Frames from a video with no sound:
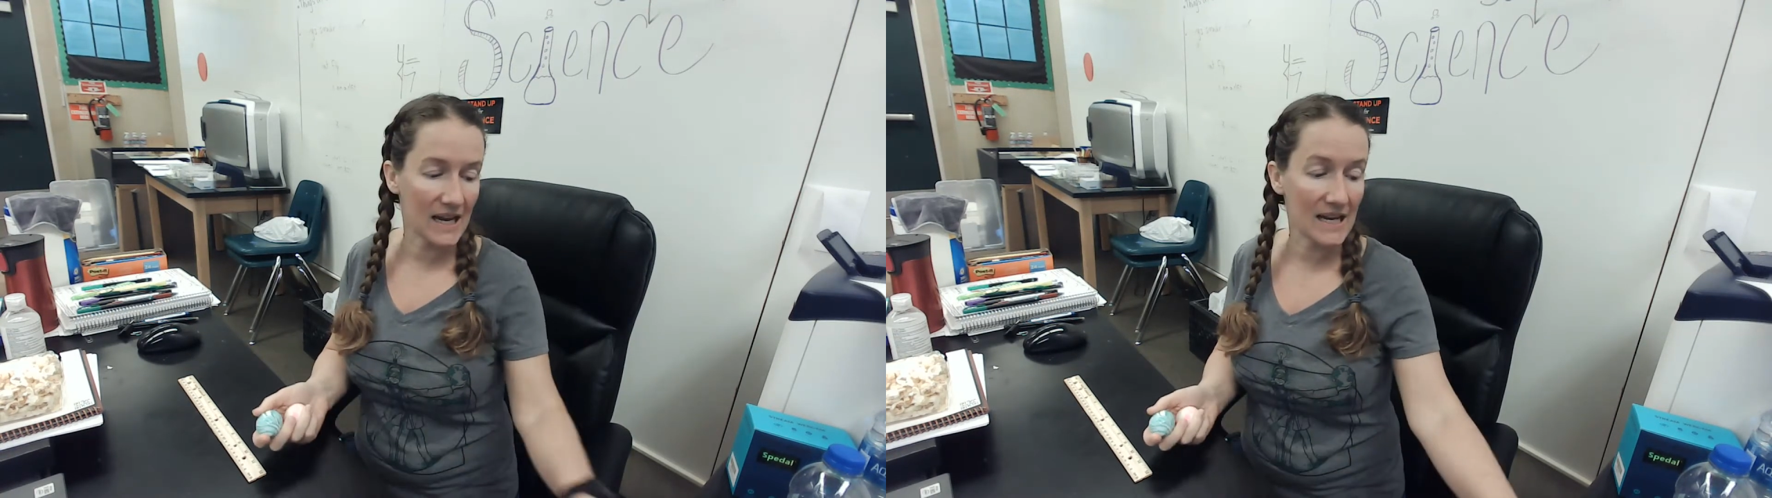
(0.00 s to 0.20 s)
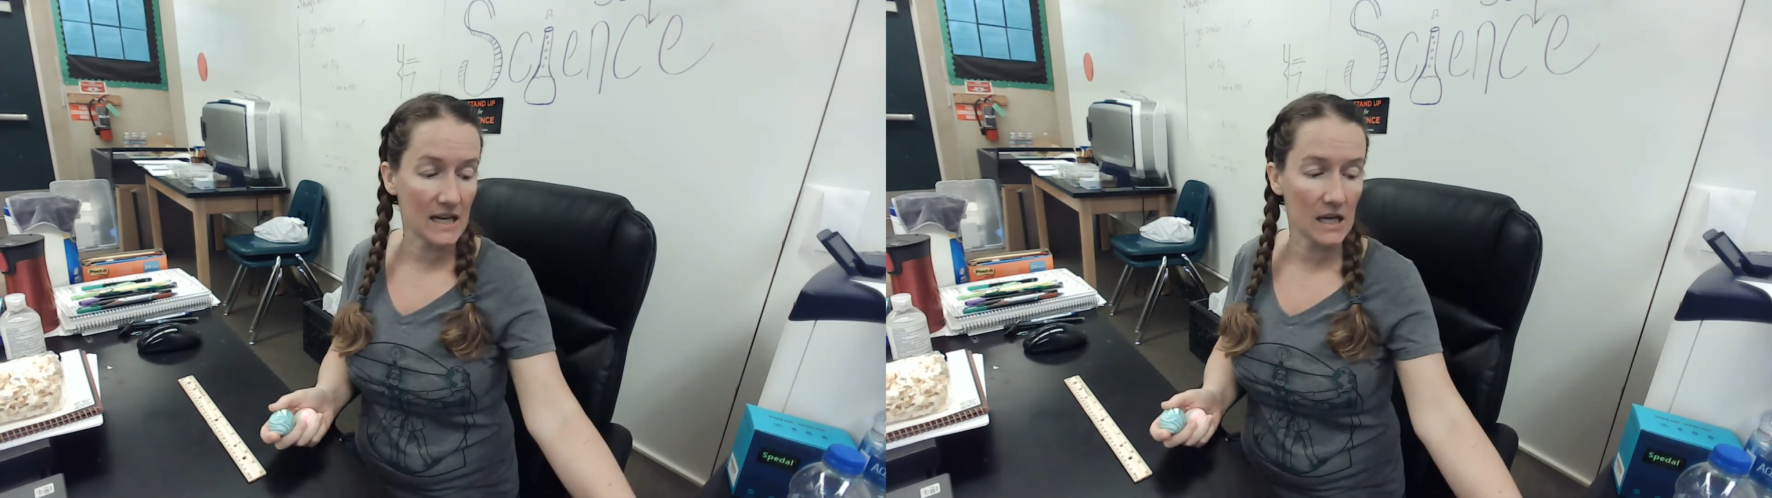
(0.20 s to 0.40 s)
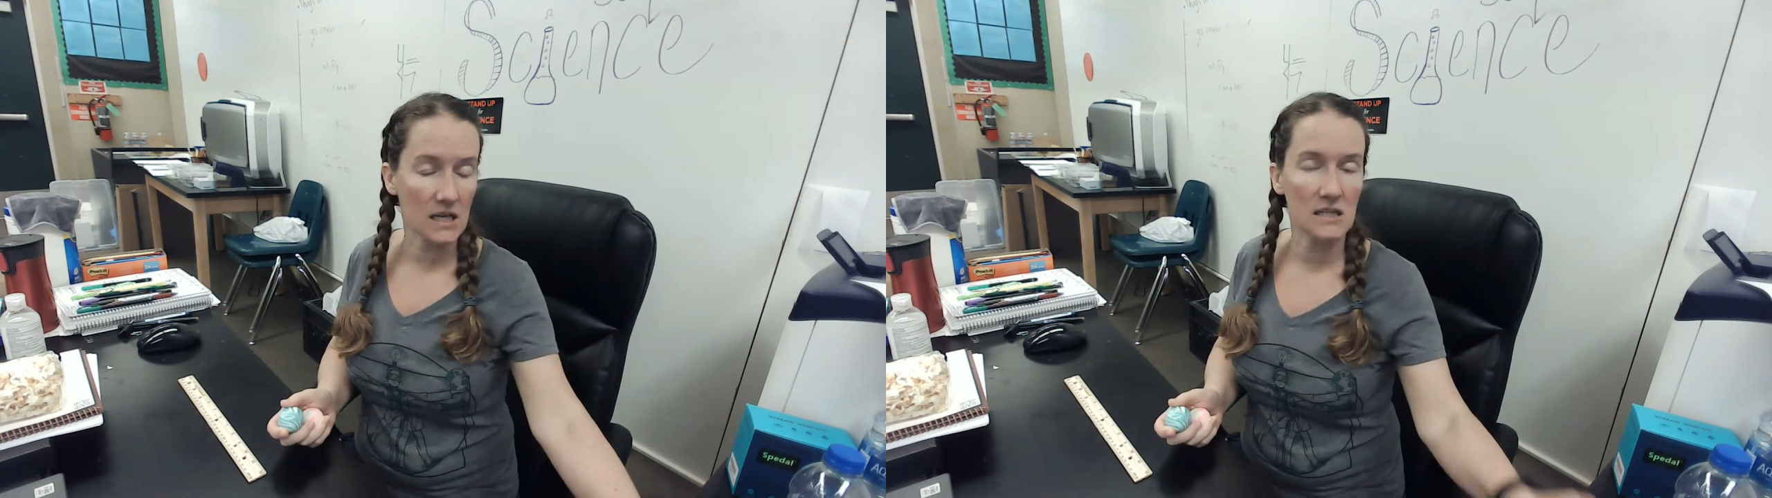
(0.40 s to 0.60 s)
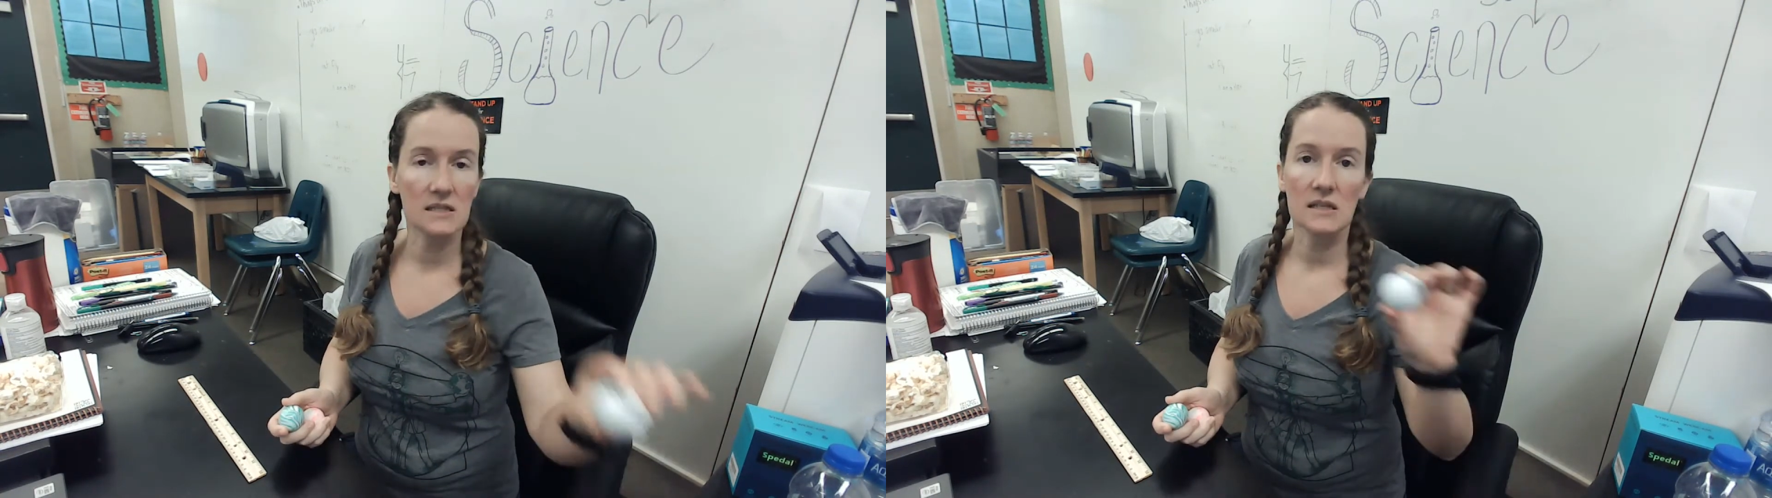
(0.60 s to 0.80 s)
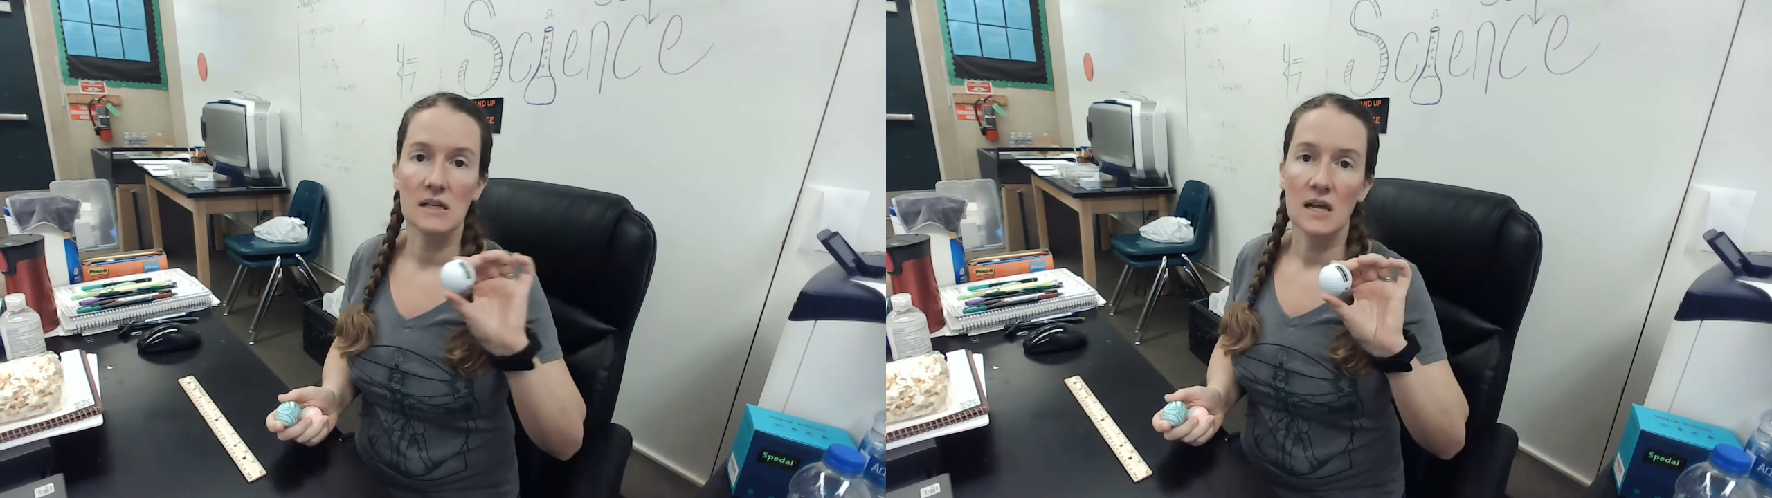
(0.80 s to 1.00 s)

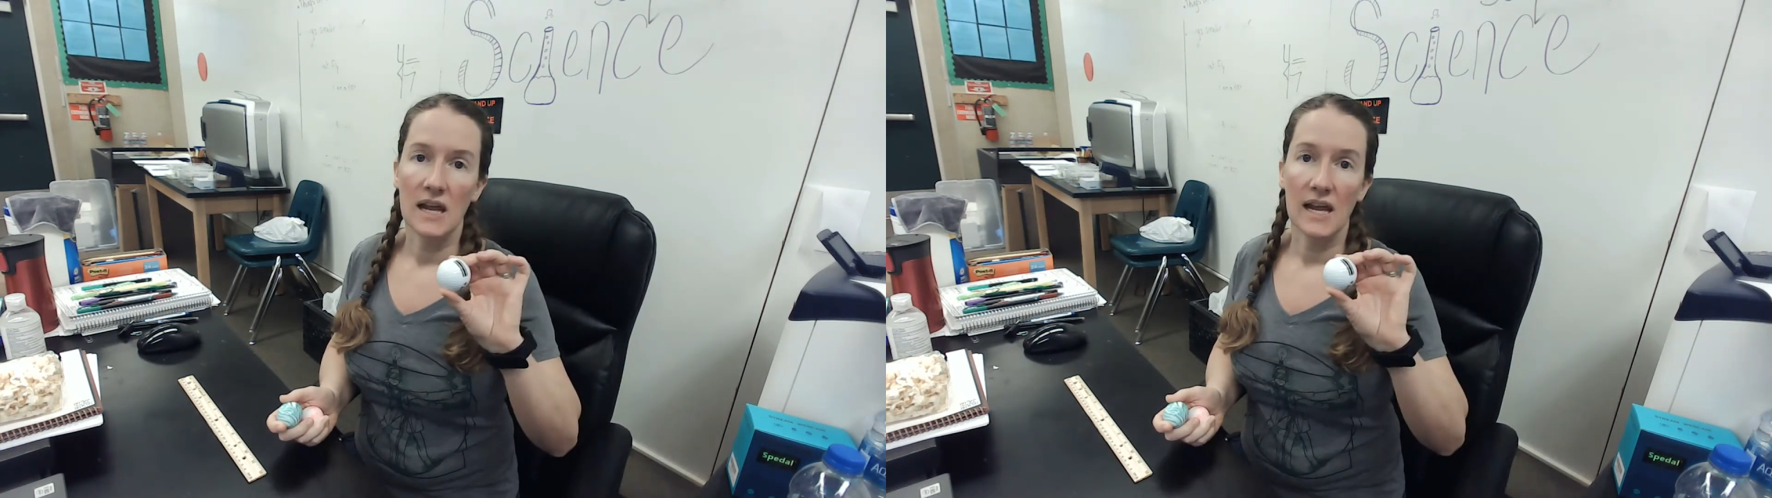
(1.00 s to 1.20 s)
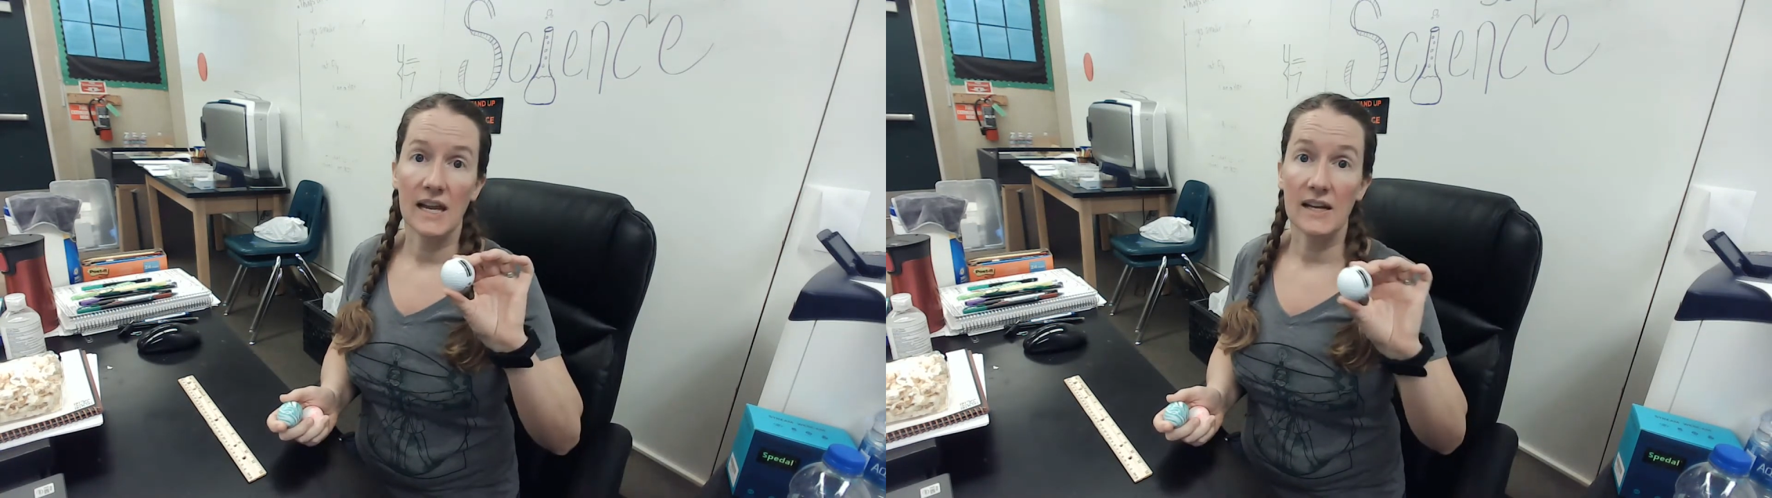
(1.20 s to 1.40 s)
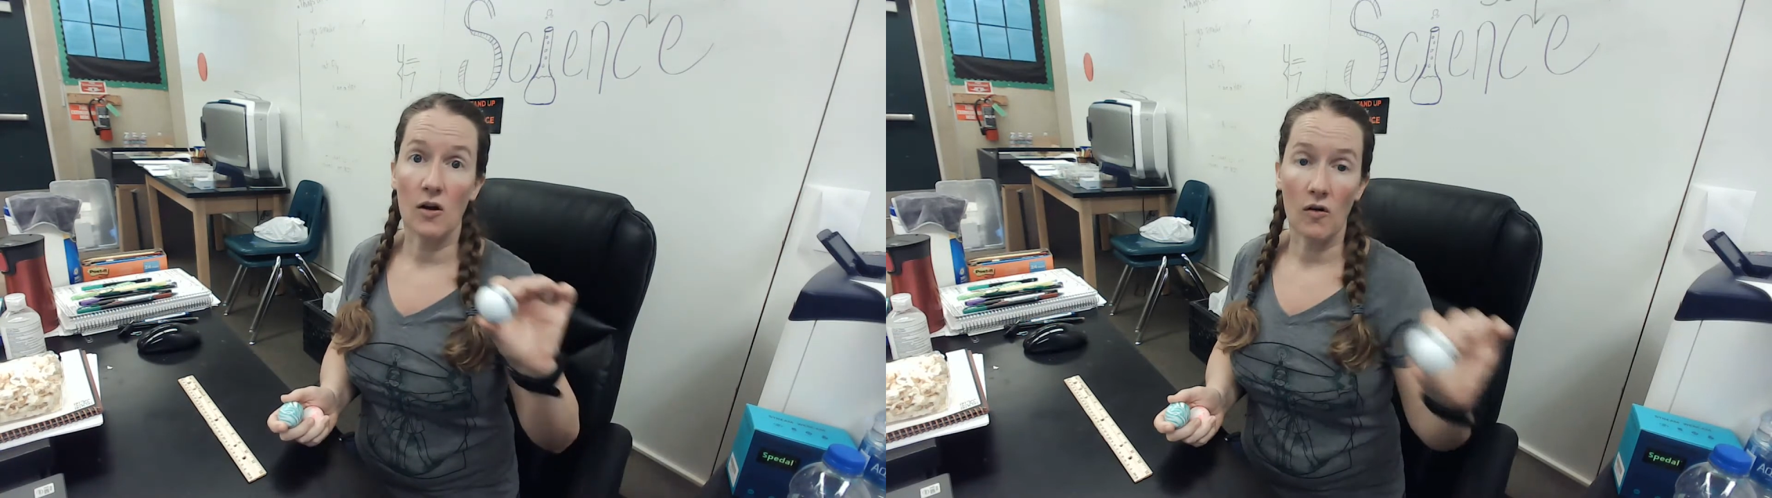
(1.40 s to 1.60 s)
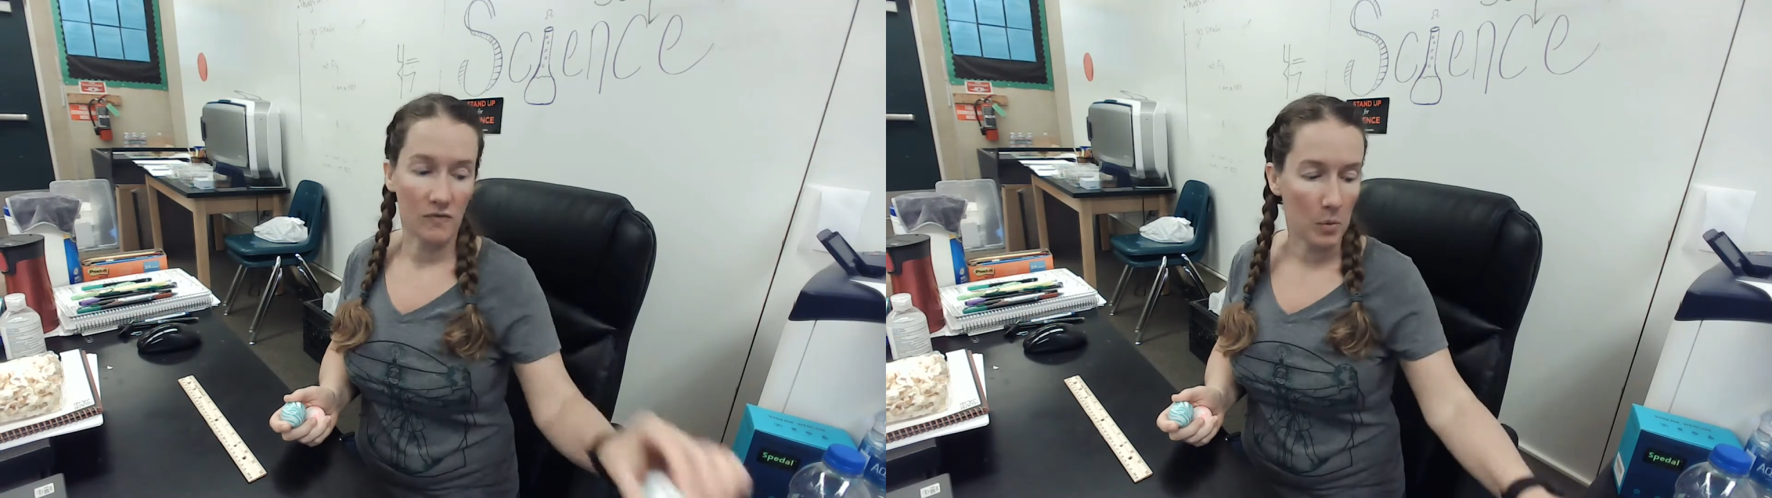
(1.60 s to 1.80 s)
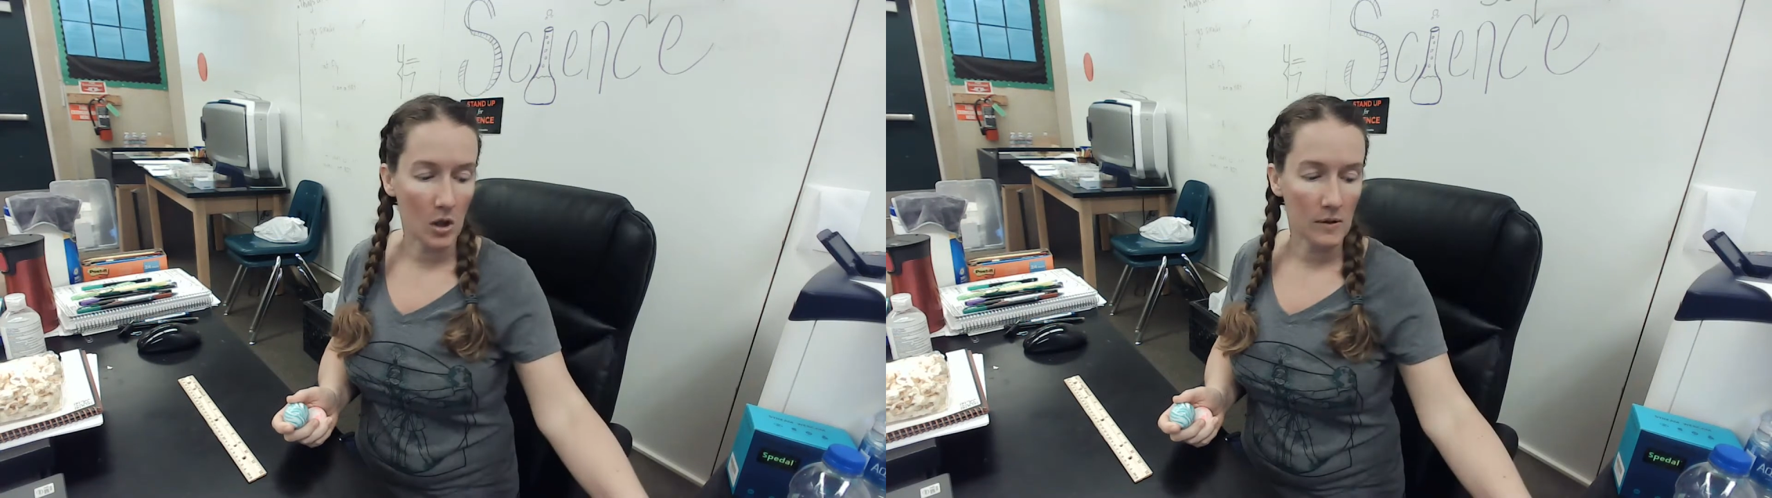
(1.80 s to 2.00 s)
and a
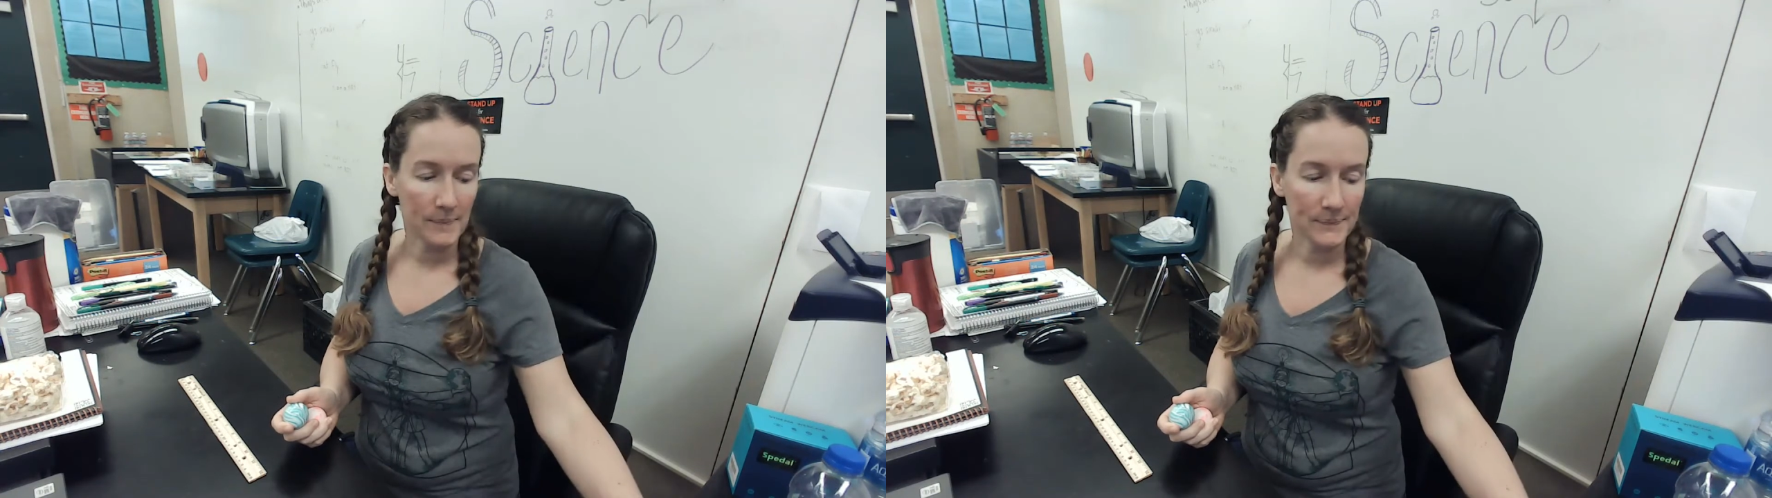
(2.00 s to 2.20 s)
golf ball.